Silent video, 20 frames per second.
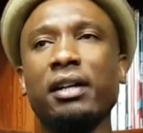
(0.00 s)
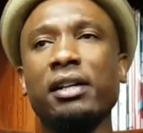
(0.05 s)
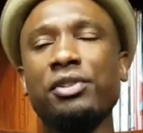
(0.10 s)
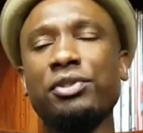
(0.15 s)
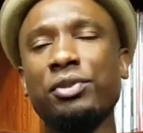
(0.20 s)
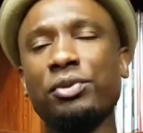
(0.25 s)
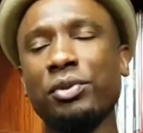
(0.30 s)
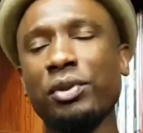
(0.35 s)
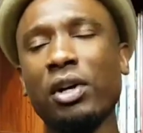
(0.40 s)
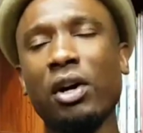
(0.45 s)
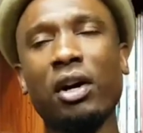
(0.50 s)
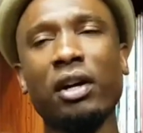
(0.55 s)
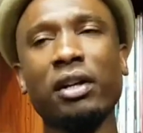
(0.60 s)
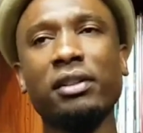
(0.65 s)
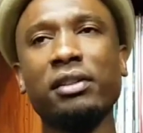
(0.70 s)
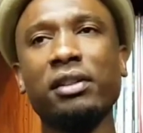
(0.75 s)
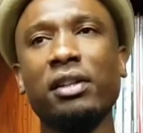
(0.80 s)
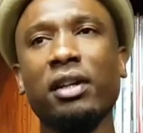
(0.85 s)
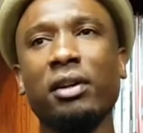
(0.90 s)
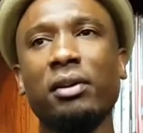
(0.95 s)
issues
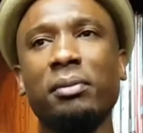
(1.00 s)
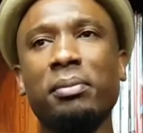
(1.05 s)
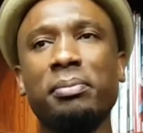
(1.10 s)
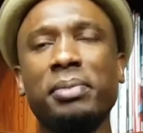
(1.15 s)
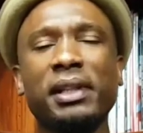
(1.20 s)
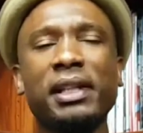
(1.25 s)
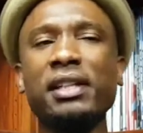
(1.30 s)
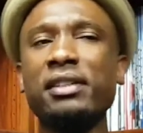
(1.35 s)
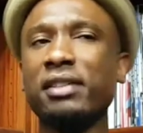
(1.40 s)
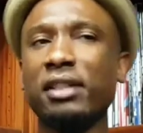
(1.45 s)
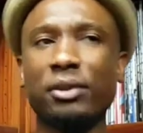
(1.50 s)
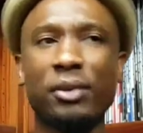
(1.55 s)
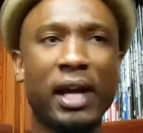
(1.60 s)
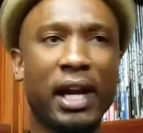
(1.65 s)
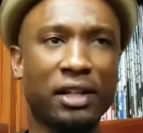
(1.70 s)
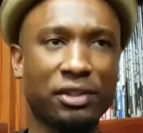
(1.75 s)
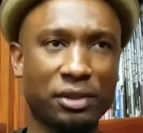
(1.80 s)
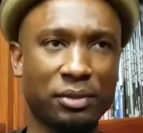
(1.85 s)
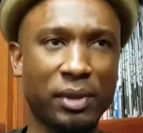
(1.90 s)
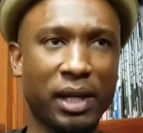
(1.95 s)
regarding, you know, police
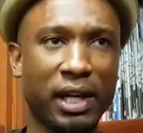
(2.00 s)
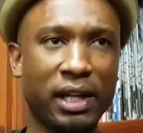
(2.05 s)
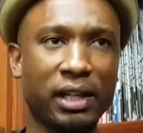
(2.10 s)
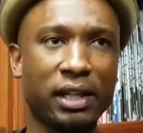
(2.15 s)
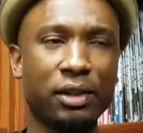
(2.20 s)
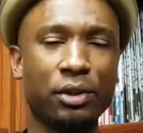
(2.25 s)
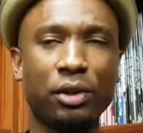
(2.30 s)
interaction, right?